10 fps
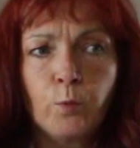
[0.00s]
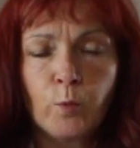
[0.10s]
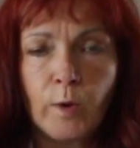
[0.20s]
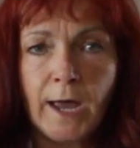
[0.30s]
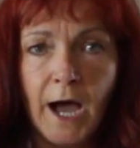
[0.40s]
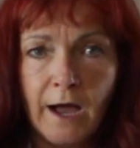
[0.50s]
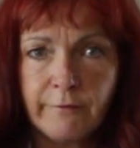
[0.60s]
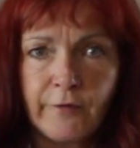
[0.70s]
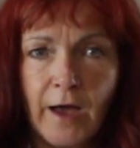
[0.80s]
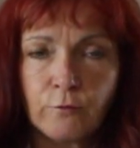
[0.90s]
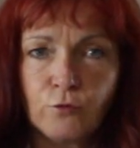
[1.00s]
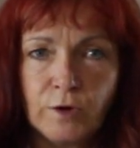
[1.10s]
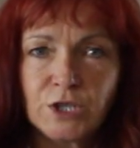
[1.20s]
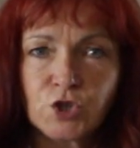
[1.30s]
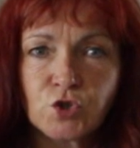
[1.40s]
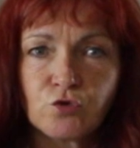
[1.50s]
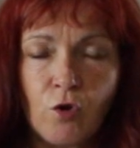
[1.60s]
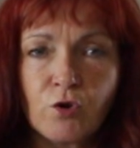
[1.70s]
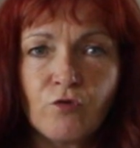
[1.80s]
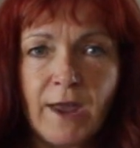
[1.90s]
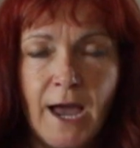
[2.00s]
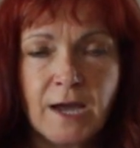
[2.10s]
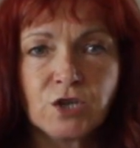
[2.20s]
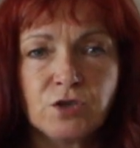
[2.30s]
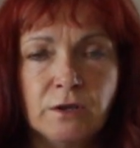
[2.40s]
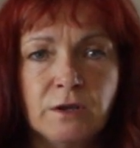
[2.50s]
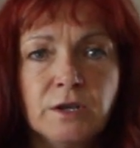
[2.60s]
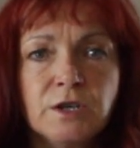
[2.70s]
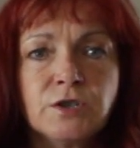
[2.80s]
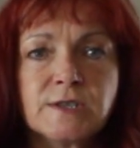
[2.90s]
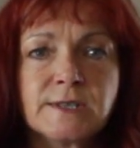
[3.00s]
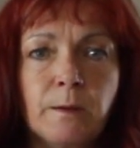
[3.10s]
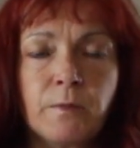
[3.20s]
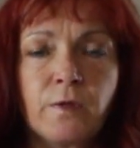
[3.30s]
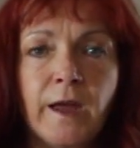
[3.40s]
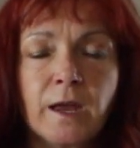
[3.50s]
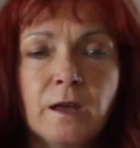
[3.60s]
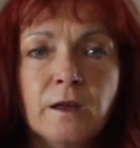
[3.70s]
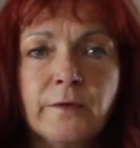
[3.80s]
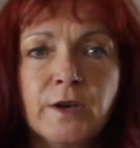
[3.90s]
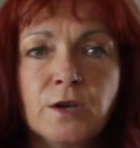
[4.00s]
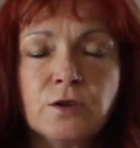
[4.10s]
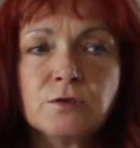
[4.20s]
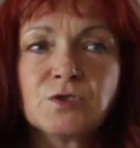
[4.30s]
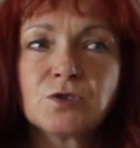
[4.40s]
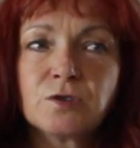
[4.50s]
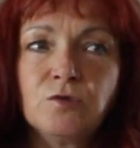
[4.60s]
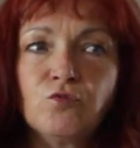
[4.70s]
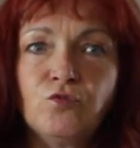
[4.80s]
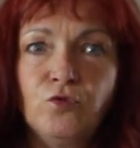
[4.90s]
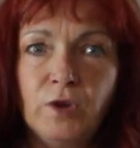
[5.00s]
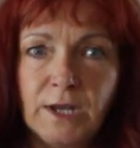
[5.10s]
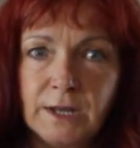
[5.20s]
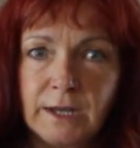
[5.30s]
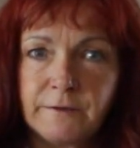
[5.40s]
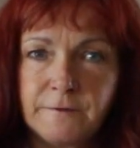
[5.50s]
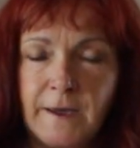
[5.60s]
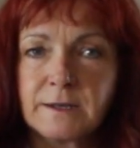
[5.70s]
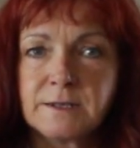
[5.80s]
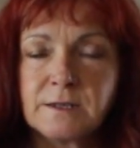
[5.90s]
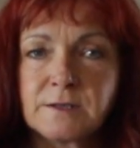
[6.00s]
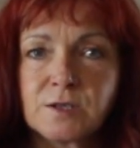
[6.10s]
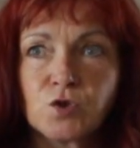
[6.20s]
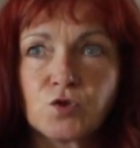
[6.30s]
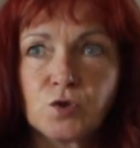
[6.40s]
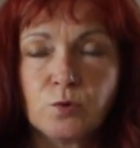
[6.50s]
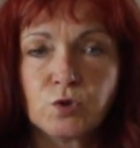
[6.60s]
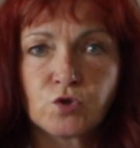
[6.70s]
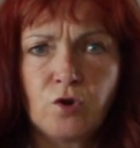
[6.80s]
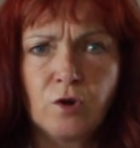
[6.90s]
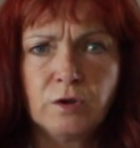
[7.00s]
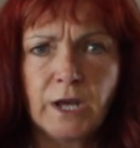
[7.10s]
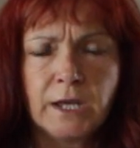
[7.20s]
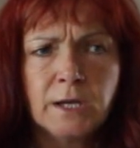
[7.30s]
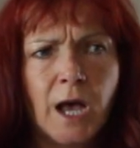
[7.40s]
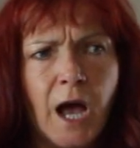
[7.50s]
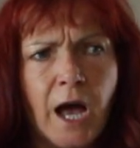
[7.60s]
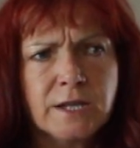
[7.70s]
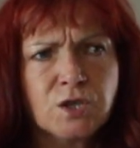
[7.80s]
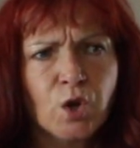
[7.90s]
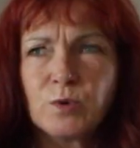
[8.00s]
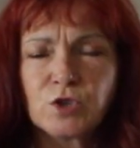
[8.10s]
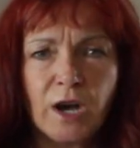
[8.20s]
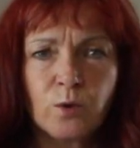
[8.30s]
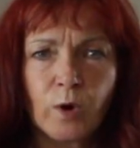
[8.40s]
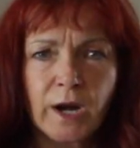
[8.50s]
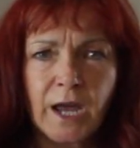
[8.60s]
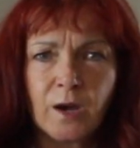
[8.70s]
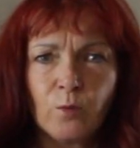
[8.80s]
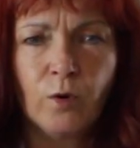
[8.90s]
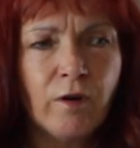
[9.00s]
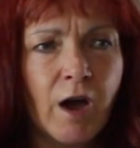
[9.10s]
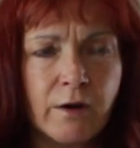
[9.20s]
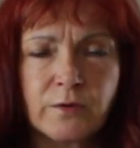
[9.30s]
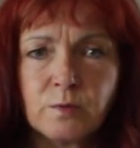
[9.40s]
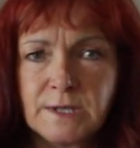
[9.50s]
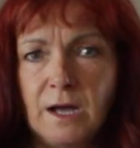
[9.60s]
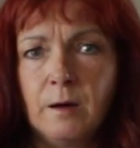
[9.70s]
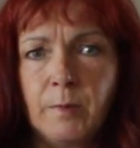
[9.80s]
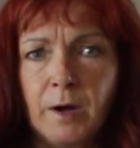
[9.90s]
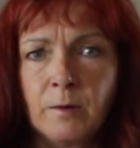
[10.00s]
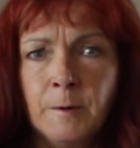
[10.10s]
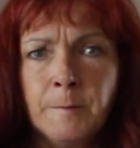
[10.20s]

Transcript: when we have that really strong reaction to something that shouldn't really affect us so strongly, and we try and work out, what on earth was that about?